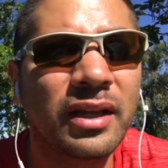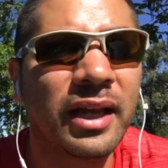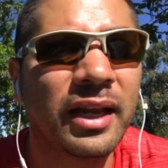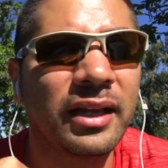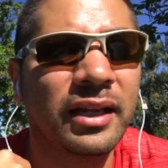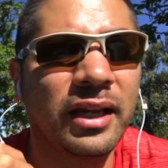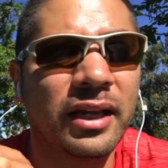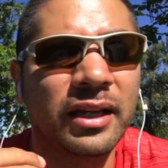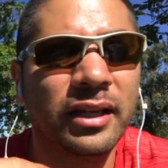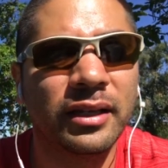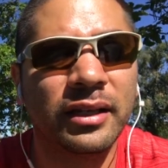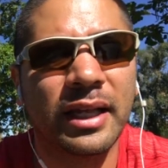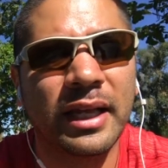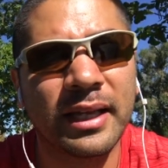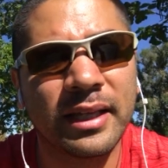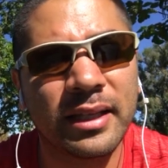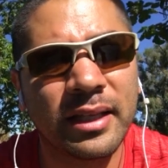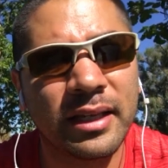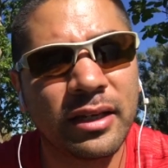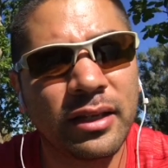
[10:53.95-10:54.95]
and, and
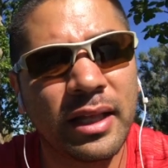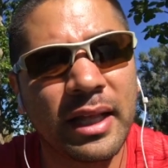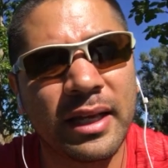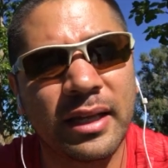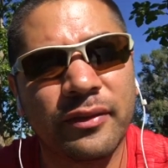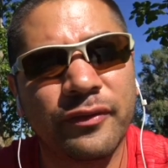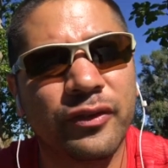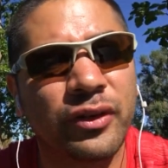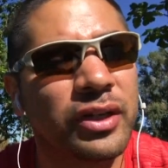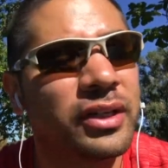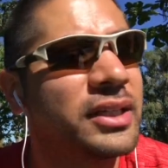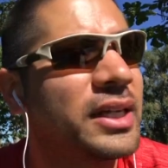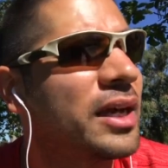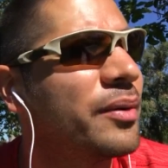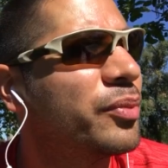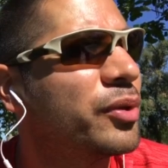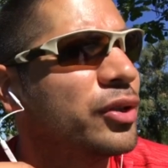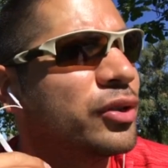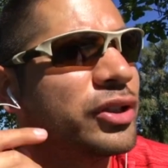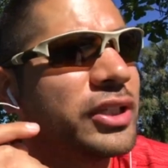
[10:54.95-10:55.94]
like like for
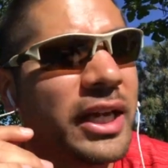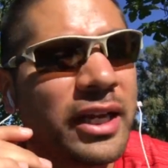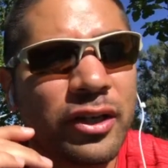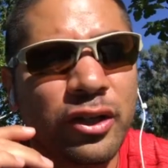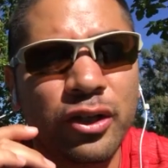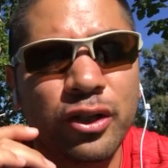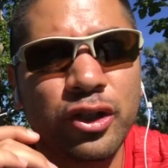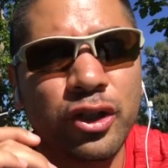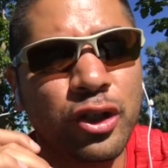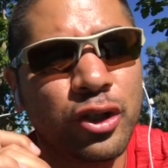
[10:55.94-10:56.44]
example you, t- you,